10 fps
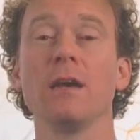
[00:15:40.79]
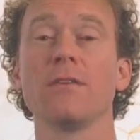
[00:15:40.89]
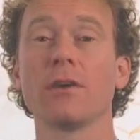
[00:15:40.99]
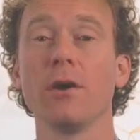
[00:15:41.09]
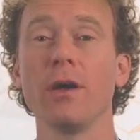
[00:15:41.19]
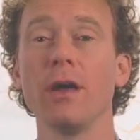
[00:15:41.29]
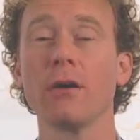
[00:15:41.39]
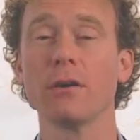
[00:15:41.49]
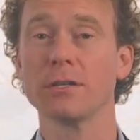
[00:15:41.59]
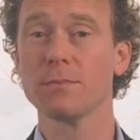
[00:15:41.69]
the
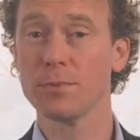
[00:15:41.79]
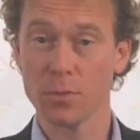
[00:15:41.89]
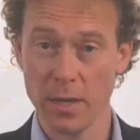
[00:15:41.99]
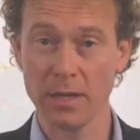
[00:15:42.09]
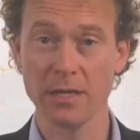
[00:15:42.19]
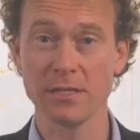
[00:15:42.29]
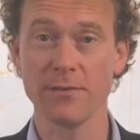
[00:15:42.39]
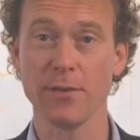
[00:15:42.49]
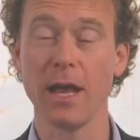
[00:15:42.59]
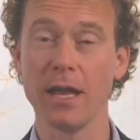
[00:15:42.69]
coherence between these
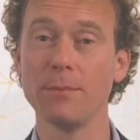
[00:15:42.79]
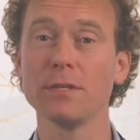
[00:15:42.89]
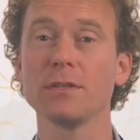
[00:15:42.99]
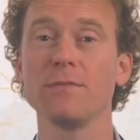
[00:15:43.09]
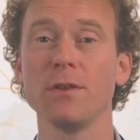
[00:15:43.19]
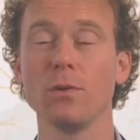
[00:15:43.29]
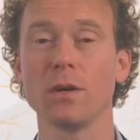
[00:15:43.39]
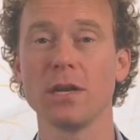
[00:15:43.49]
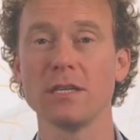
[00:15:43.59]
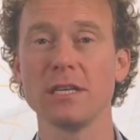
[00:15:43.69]
different elements of the
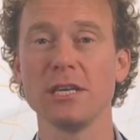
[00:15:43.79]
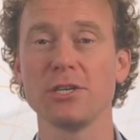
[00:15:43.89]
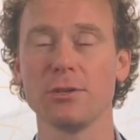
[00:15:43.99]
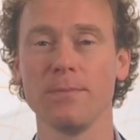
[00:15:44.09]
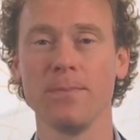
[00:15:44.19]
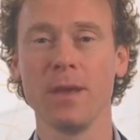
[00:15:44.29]
organization?